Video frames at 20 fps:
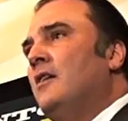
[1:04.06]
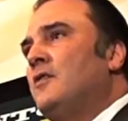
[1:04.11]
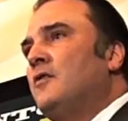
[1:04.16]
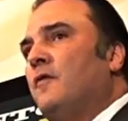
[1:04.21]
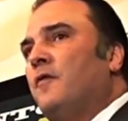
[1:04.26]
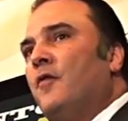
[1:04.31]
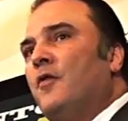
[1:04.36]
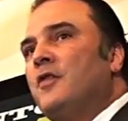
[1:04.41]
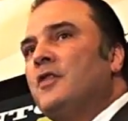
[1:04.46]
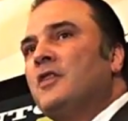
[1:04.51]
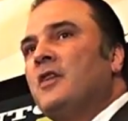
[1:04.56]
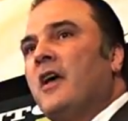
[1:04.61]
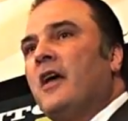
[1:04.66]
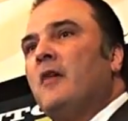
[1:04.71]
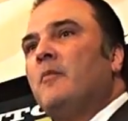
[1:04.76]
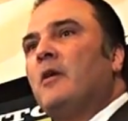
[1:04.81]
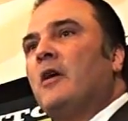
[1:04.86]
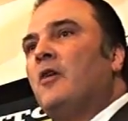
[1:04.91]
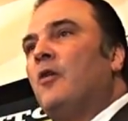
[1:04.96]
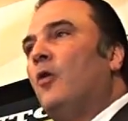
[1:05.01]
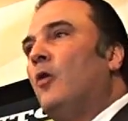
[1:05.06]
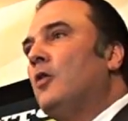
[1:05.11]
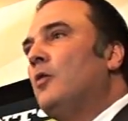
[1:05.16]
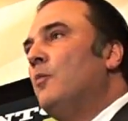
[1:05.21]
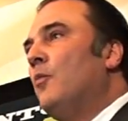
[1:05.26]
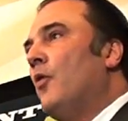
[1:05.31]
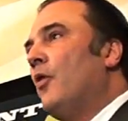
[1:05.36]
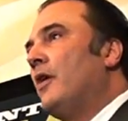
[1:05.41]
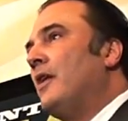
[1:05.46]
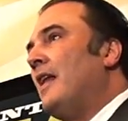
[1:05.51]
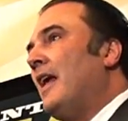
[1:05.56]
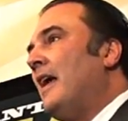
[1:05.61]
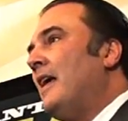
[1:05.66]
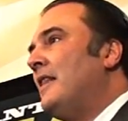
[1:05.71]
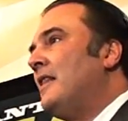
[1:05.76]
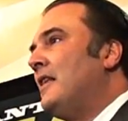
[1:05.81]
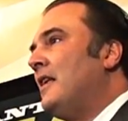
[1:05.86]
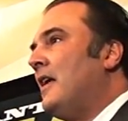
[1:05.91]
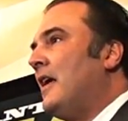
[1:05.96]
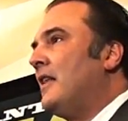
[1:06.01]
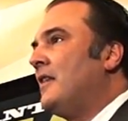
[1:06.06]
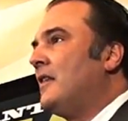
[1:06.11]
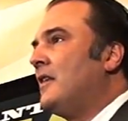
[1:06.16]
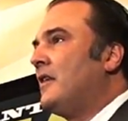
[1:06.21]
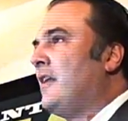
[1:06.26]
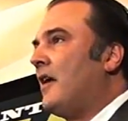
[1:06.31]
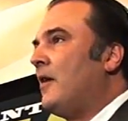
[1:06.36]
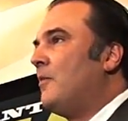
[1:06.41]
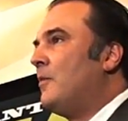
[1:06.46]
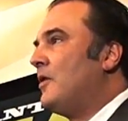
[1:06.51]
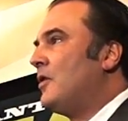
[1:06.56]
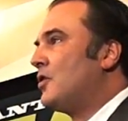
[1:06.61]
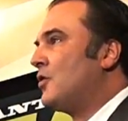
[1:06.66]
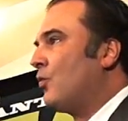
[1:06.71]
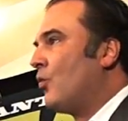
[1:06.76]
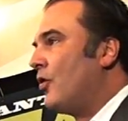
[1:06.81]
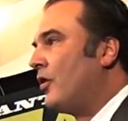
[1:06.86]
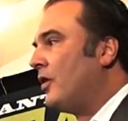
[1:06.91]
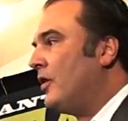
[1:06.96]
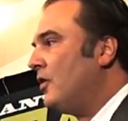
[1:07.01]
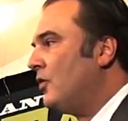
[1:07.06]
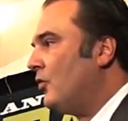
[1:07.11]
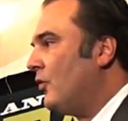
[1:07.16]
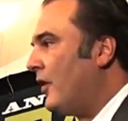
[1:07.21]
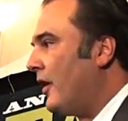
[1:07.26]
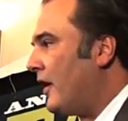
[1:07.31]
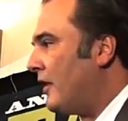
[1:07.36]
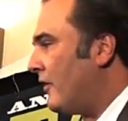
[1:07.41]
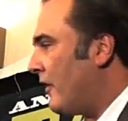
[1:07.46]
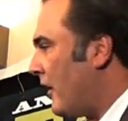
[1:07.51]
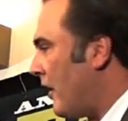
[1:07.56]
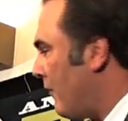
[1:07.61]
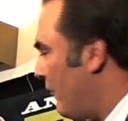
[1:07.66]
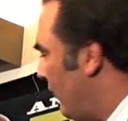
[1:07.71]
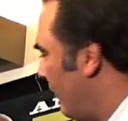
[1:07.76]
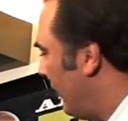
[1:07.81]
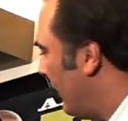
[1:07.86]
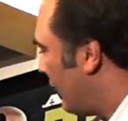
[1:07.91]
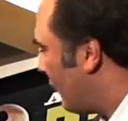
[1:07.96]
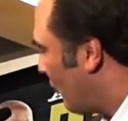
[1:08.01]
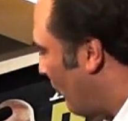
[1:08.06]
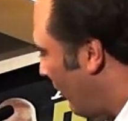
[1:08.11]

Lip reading: It's the first time that Golden Boy and AT Entertainment is working together, and I'm really